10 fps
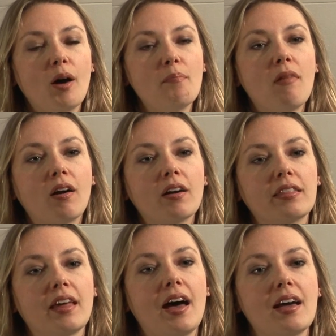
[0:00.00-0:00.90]
A mark
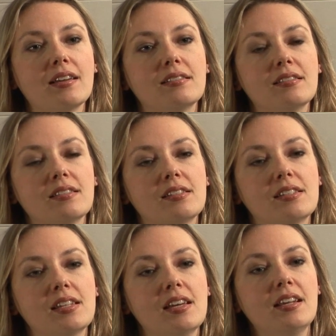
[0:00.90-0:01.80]
that
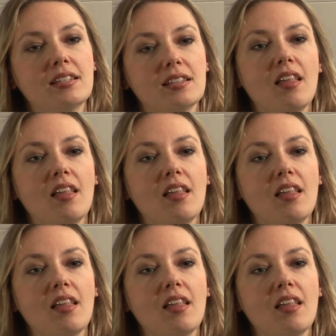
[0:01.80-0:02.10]
Sid has